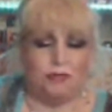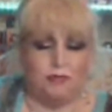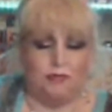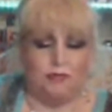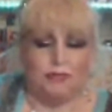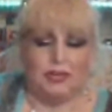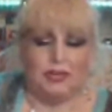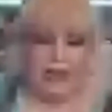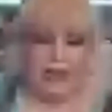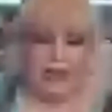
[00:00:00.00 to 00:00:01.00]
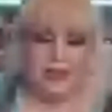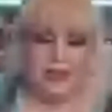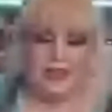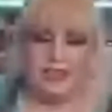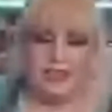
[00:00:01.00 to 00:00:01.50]
Okay, today's date
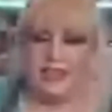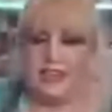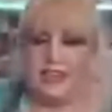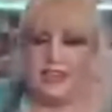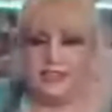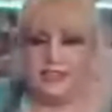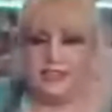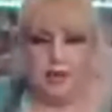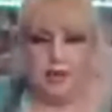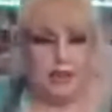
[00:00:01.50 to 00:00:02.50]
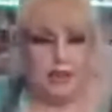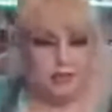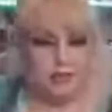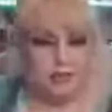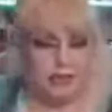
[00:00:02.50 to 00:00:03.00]
is the 20th at the
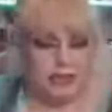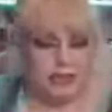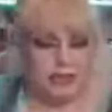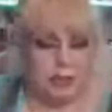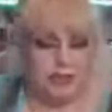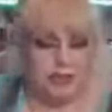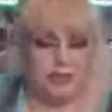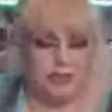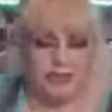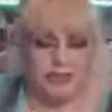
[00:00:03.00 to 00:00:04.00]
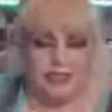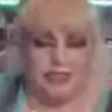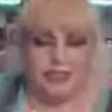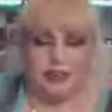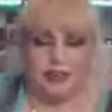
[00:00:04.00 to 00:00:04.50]
moment. So I'm just
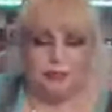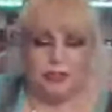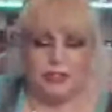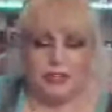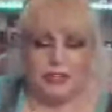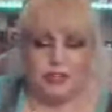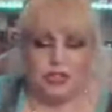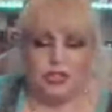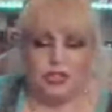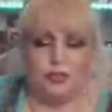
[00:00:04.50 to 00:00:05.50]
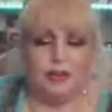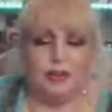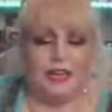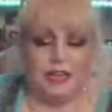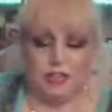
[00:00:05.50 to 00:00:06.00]
going to tune it into
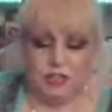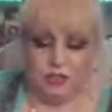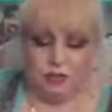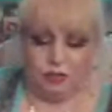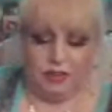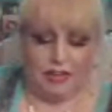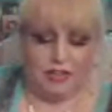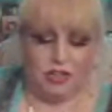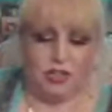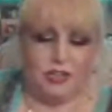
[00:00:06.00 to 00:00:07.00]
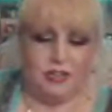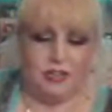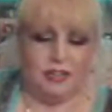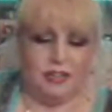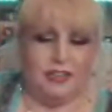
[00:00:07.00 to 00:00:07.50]
your energy
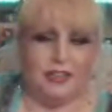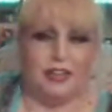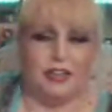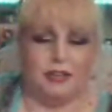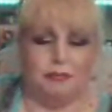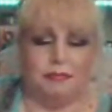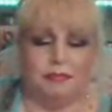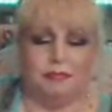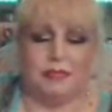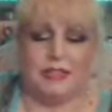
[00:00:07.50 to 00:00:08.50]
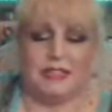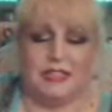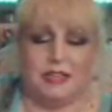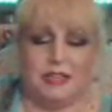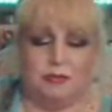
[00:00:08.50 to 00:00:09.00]
and see what
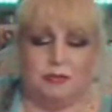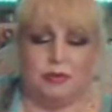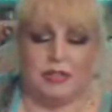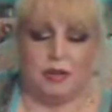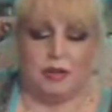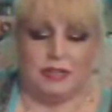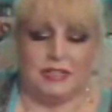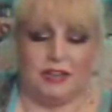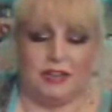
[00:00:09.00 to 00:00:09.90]
they want to tell you.